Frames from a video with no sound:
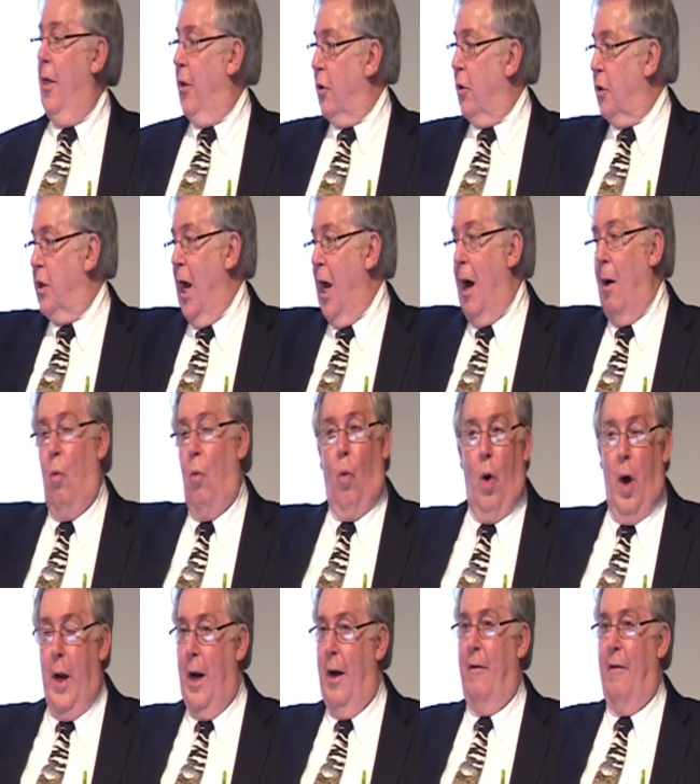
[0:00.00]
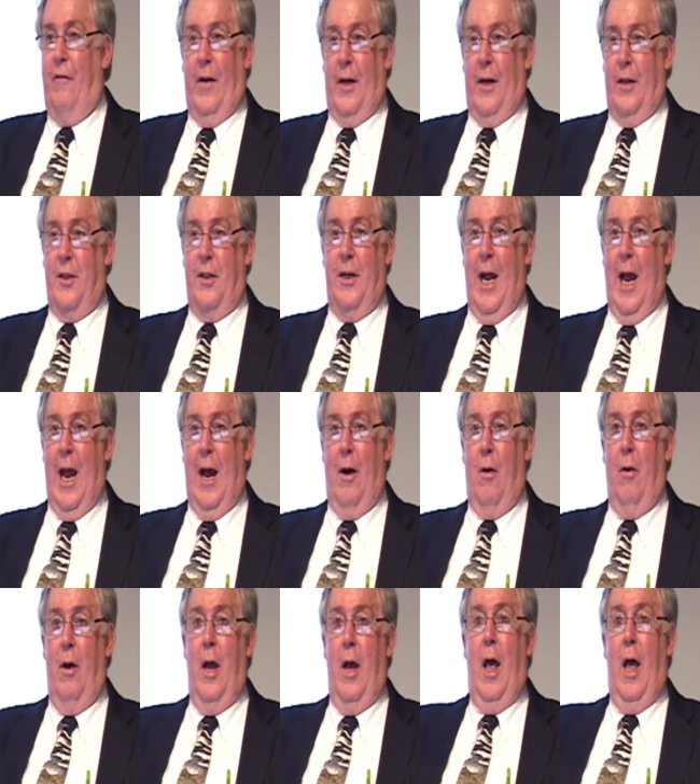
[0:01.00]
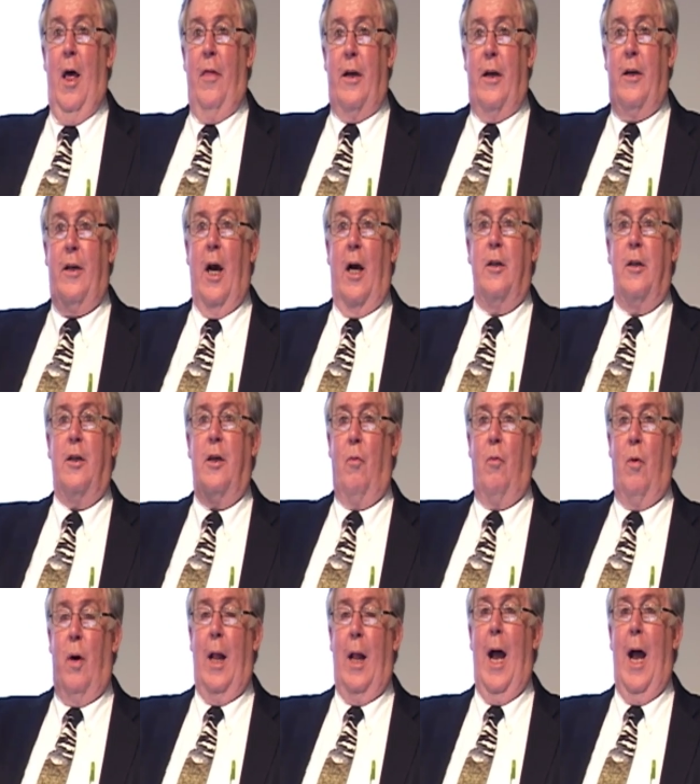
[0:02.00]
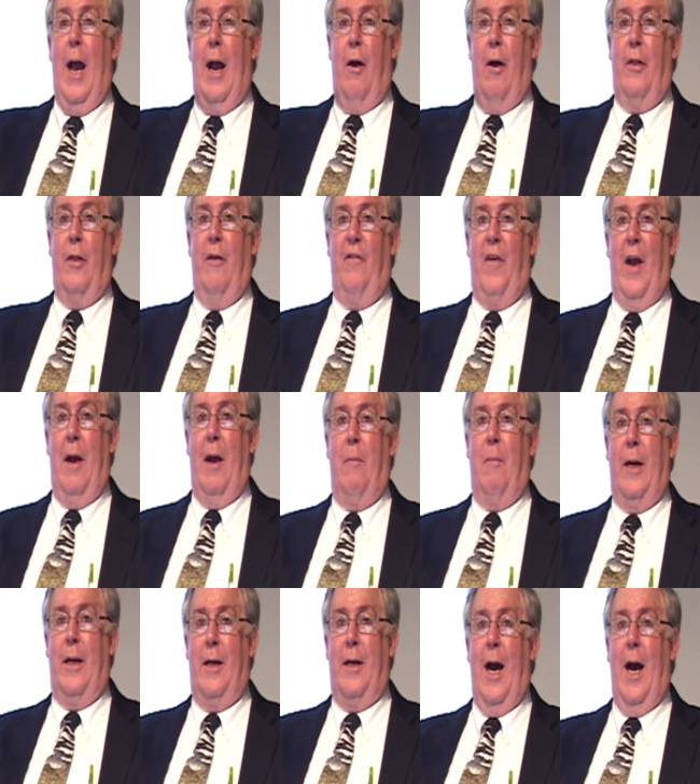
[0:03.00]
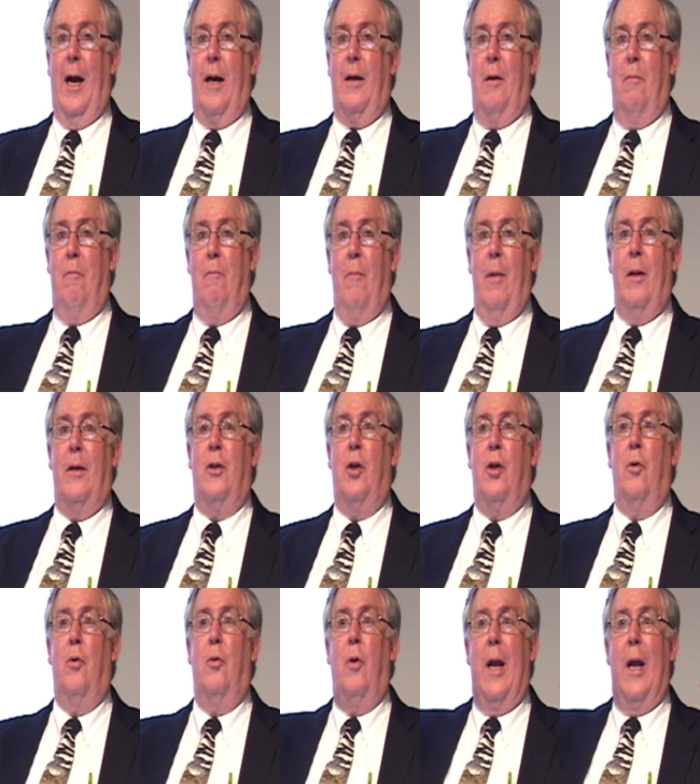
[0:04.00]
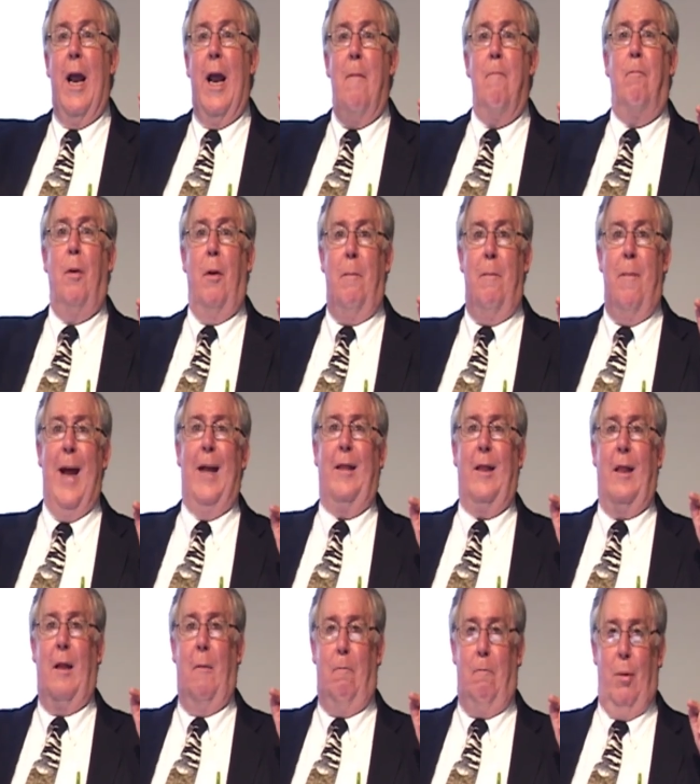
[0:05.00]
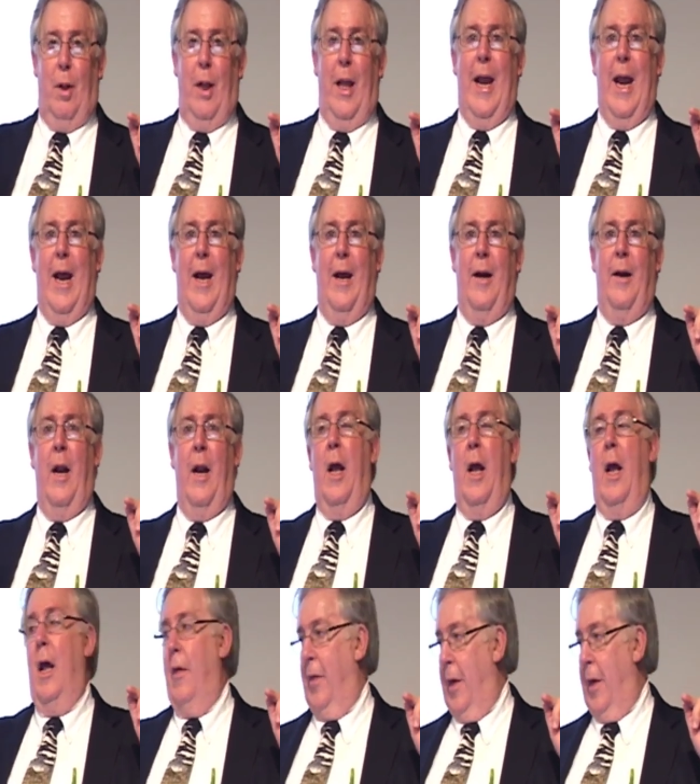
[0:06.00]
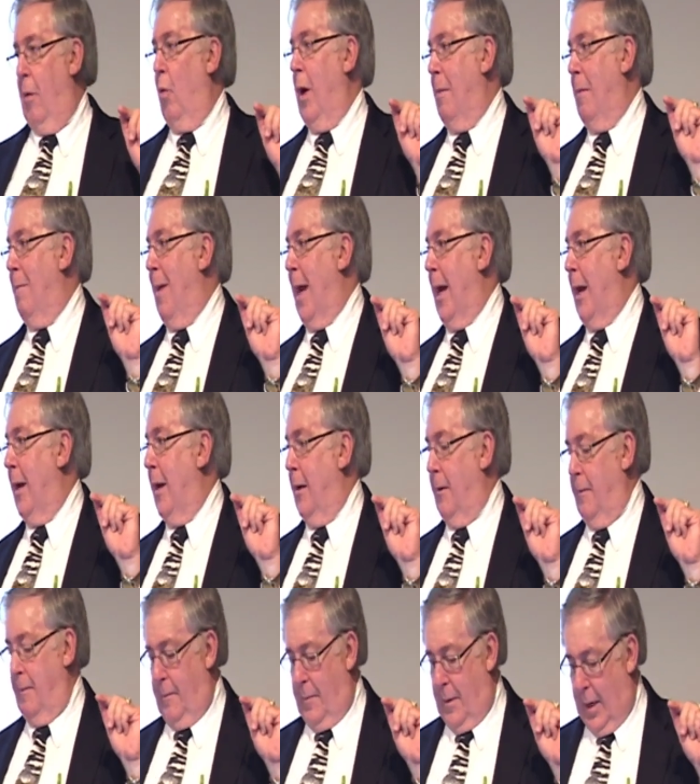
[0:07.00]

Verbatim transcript: There's not one of us now that doesn't rely on the family doc to, to implement the plan that we make.